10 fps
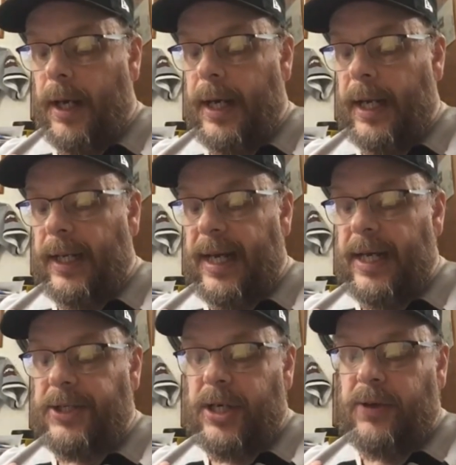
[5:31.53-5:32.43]

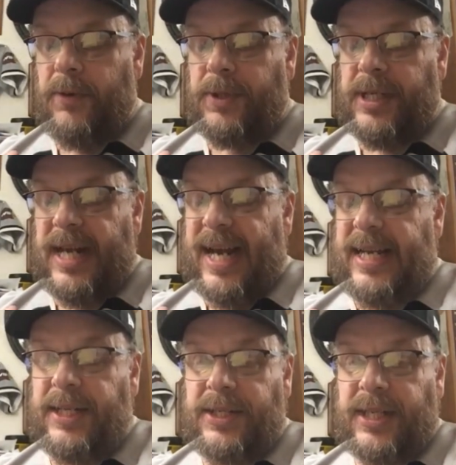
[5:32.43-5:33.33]
Last year, he was
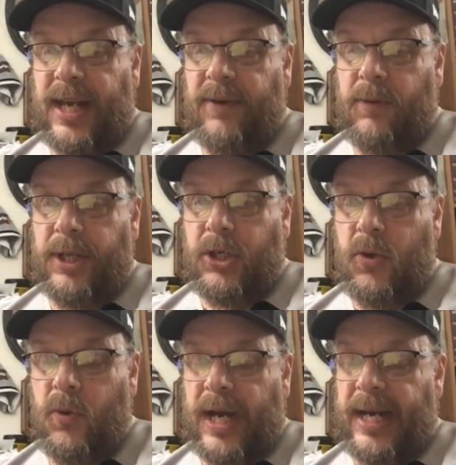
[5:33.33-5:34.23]
9-7 with a
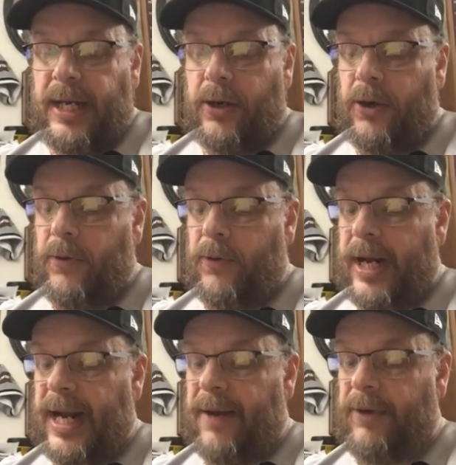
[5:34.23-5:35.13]
2.90 earned
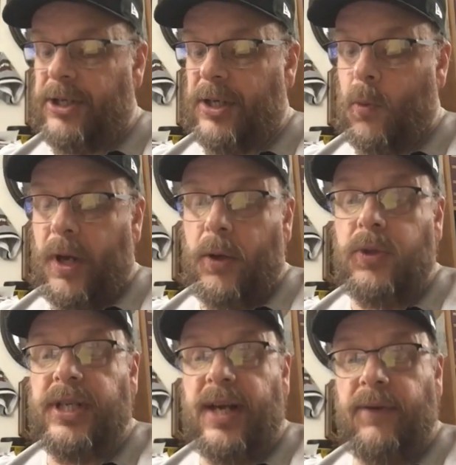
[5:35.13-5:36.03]
run average and a
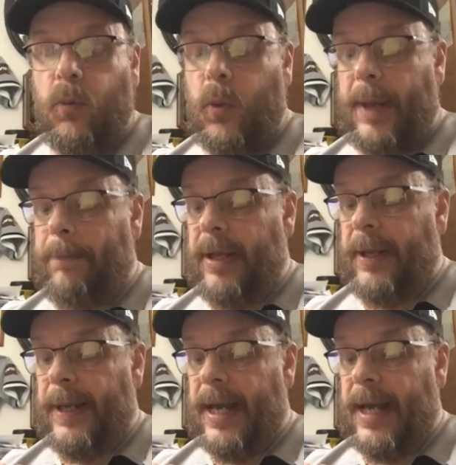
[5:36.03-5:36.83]
1.07 whip